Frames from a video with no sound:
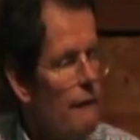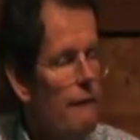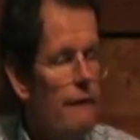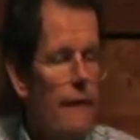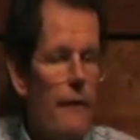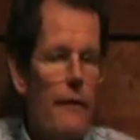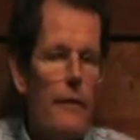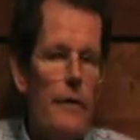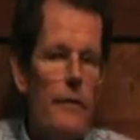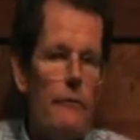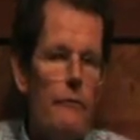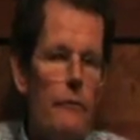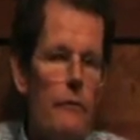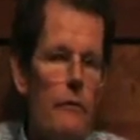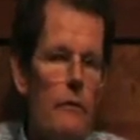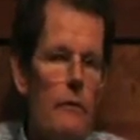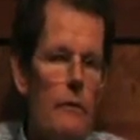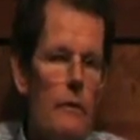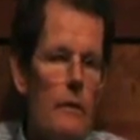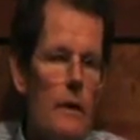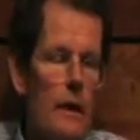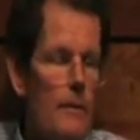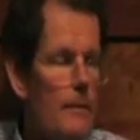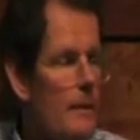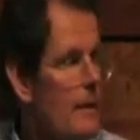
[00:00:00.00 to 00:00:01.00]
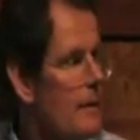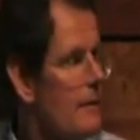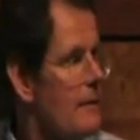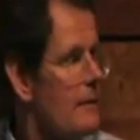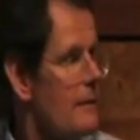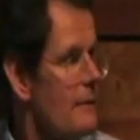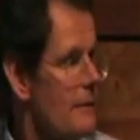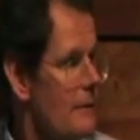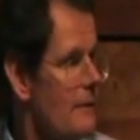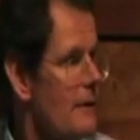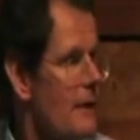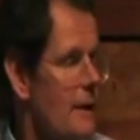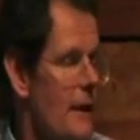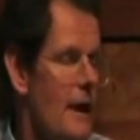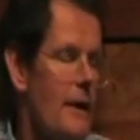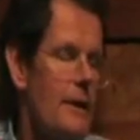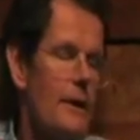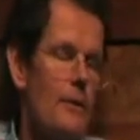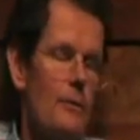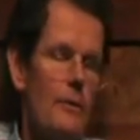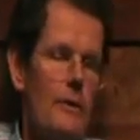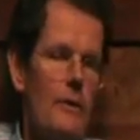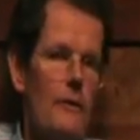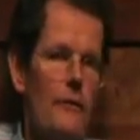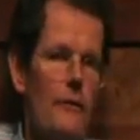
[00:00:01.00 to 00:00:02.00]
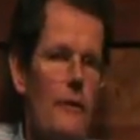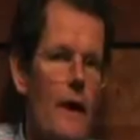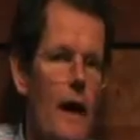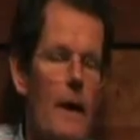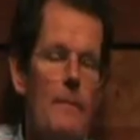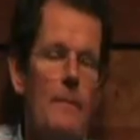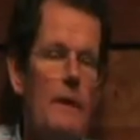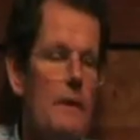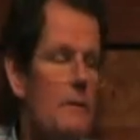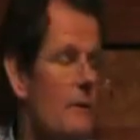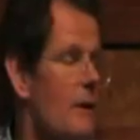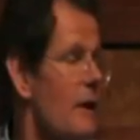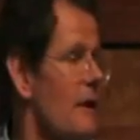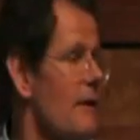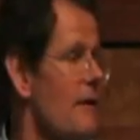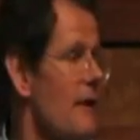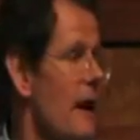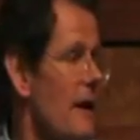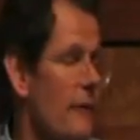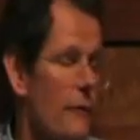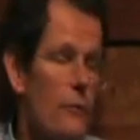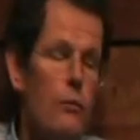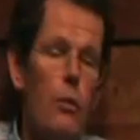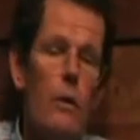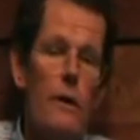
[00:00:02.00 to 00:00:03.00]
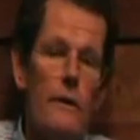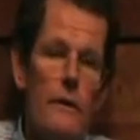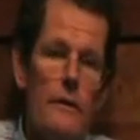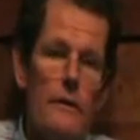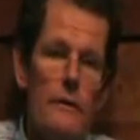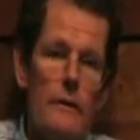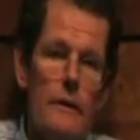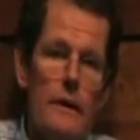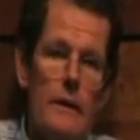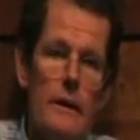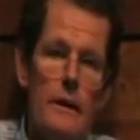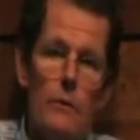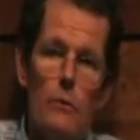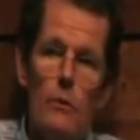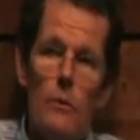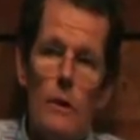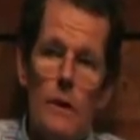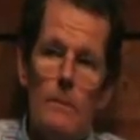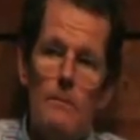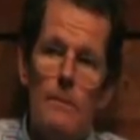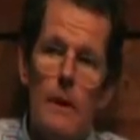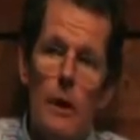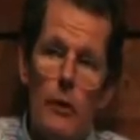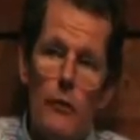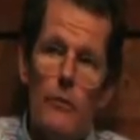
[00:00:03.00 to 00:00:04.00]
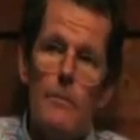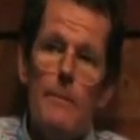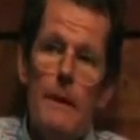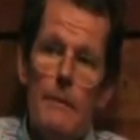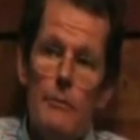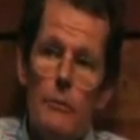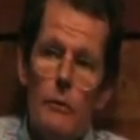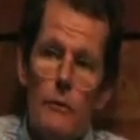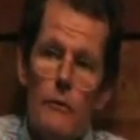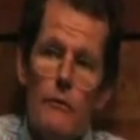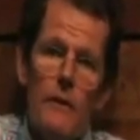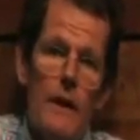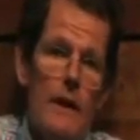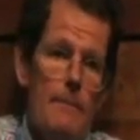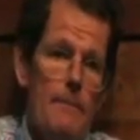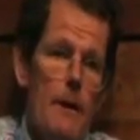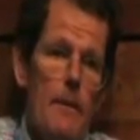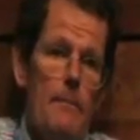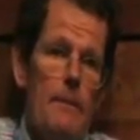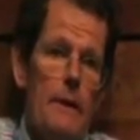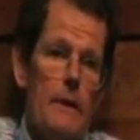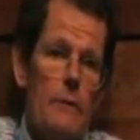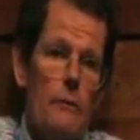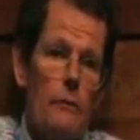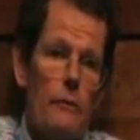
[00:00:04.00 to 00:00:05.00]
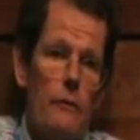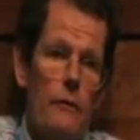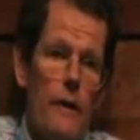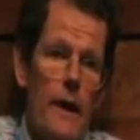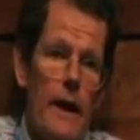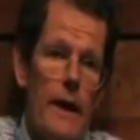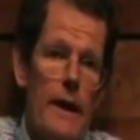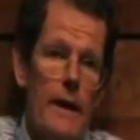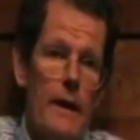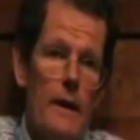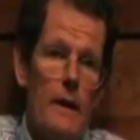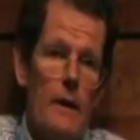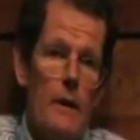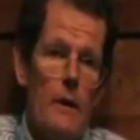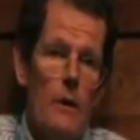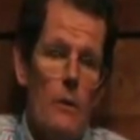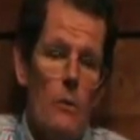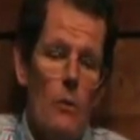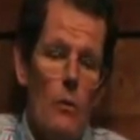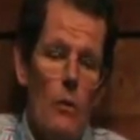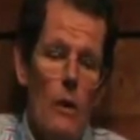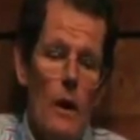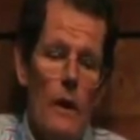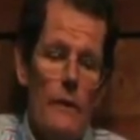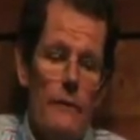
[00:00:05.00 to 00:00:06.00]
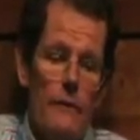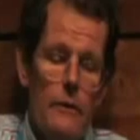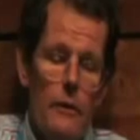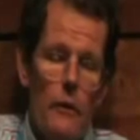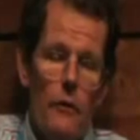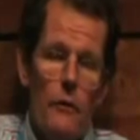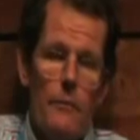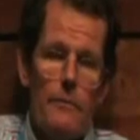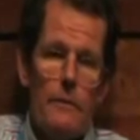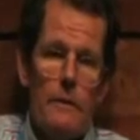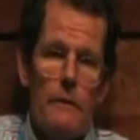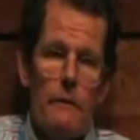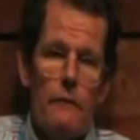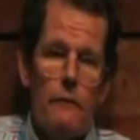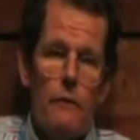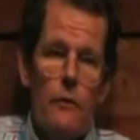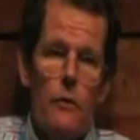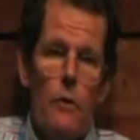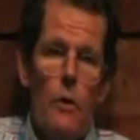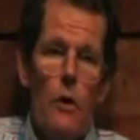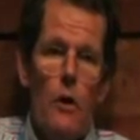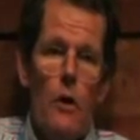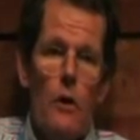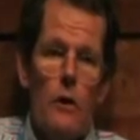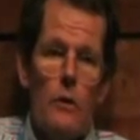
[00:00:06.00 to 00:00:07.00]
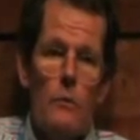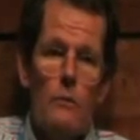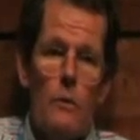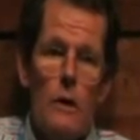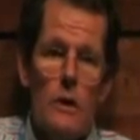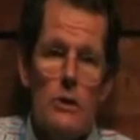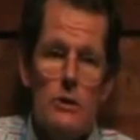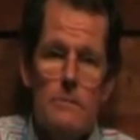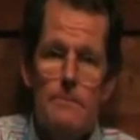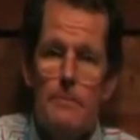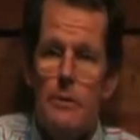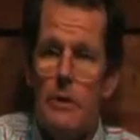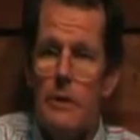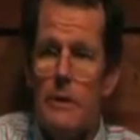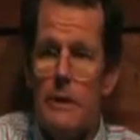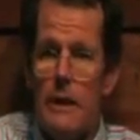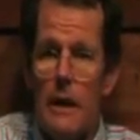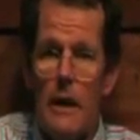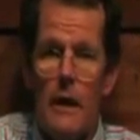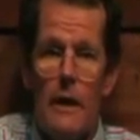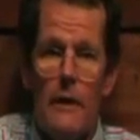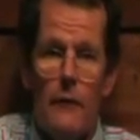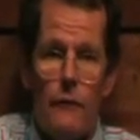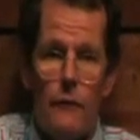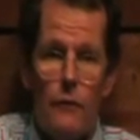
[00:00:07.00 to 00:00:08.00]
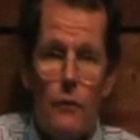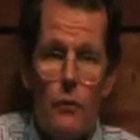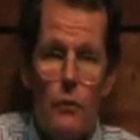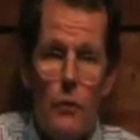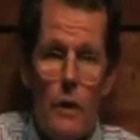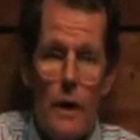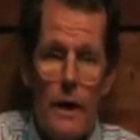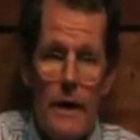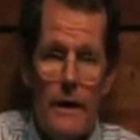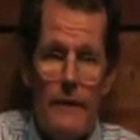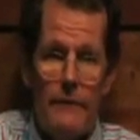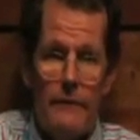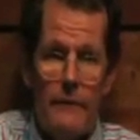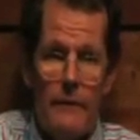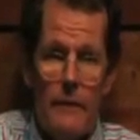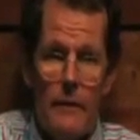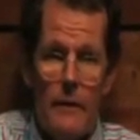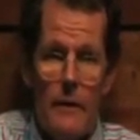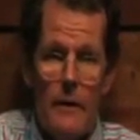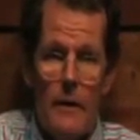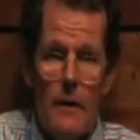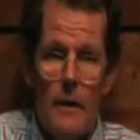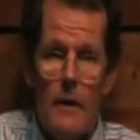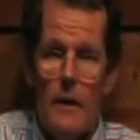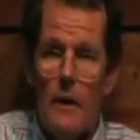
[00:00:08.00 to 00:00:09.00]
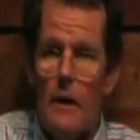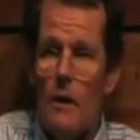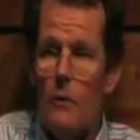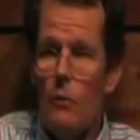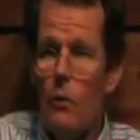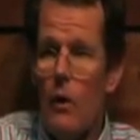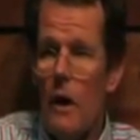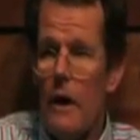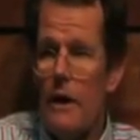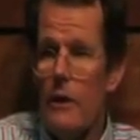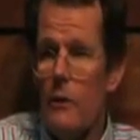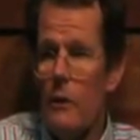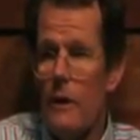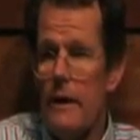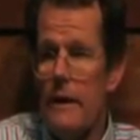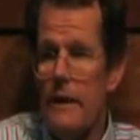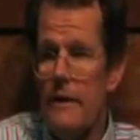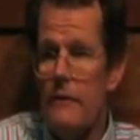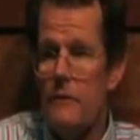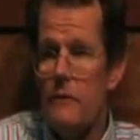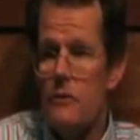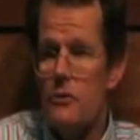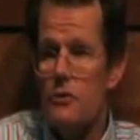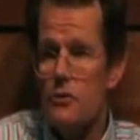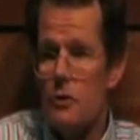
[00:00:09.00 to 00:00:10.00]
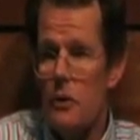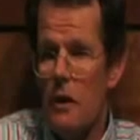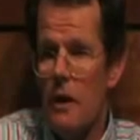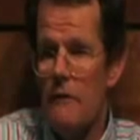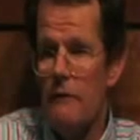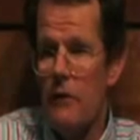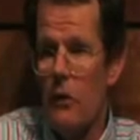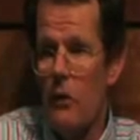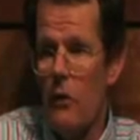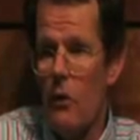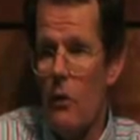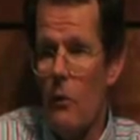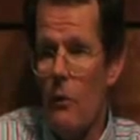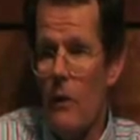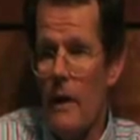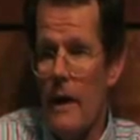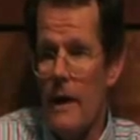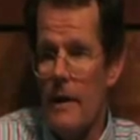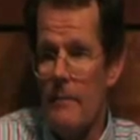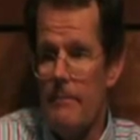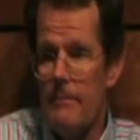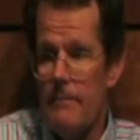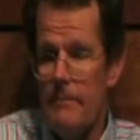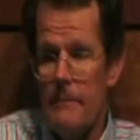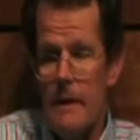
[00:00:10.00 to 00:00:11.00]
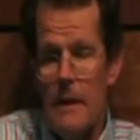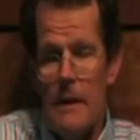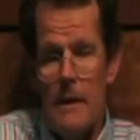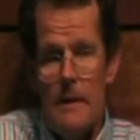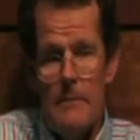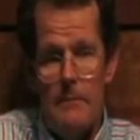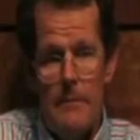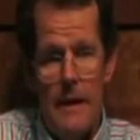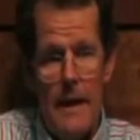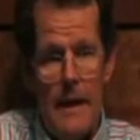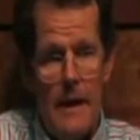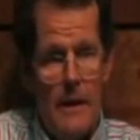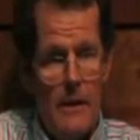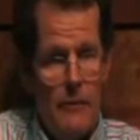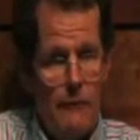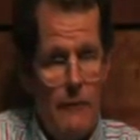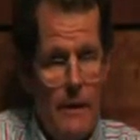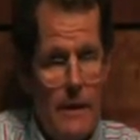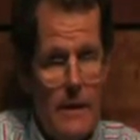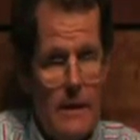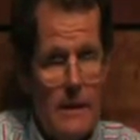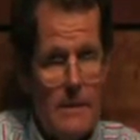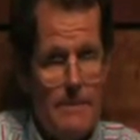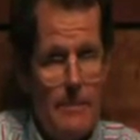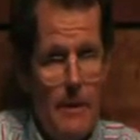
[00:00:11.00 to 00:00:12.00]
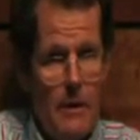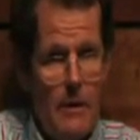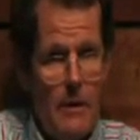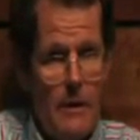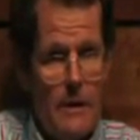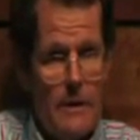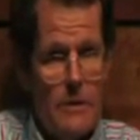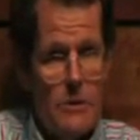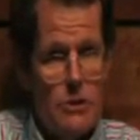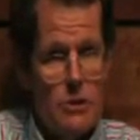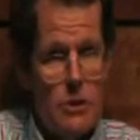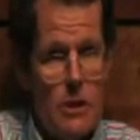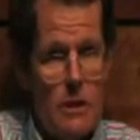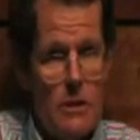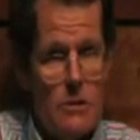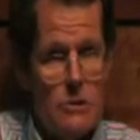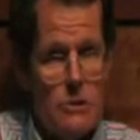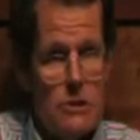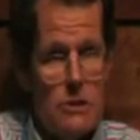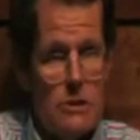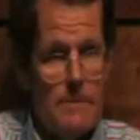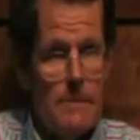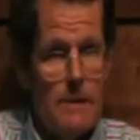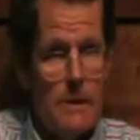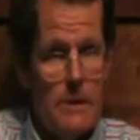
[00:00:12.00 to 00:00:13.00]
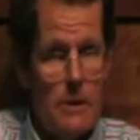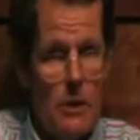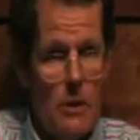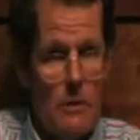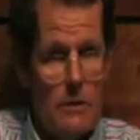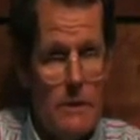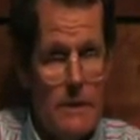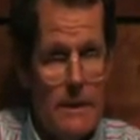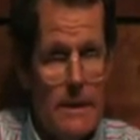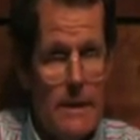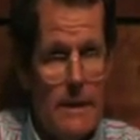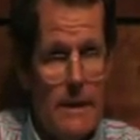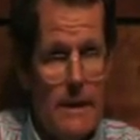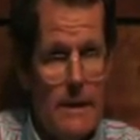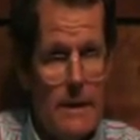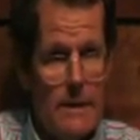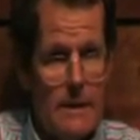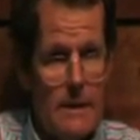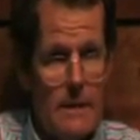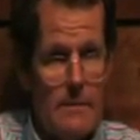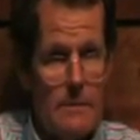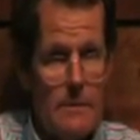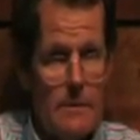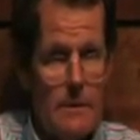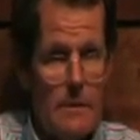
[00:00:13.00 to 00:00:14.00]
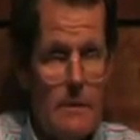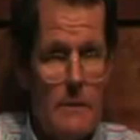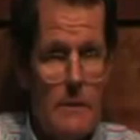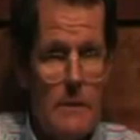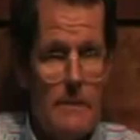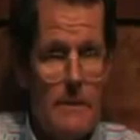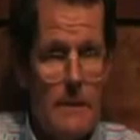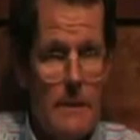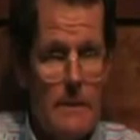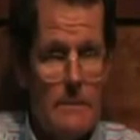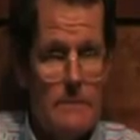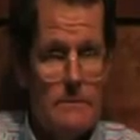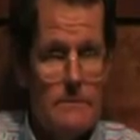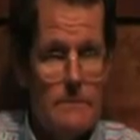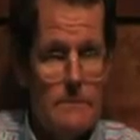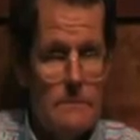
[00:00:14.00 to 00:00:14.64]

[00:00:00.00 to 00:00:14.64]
I know what you're saying. That's one of the, a lot of people will say, public will say, why are the hospitals too hot? Why do you burn your lights all night? And why do I need to drive a long way, pay horrendous parking charges to be told I didn't need to come to the hospital?